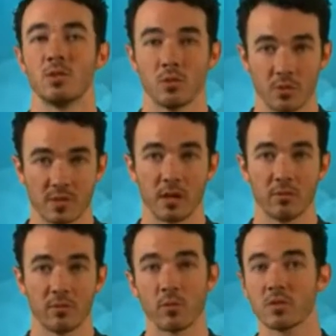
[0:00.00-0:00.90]

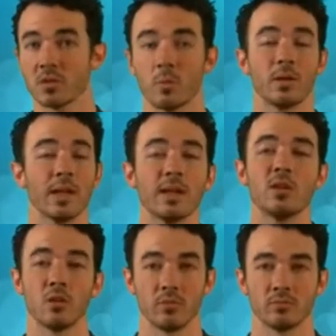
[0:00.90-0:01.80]
Yourself or Someone
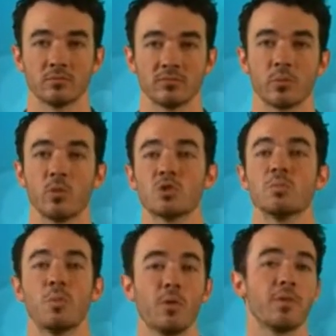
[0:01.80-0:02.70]
Like You, from
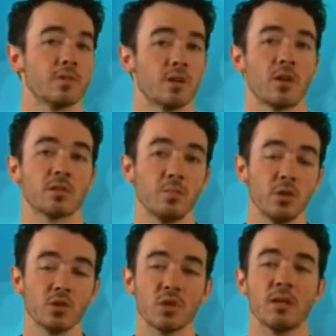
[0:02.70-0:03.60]
which both the songs
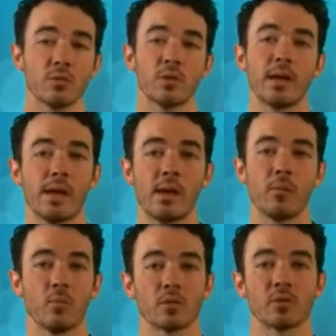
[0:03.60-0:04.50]
Push and 3
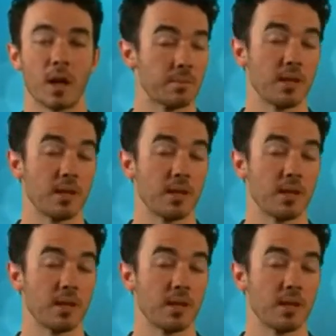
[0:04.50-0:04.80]
AM were top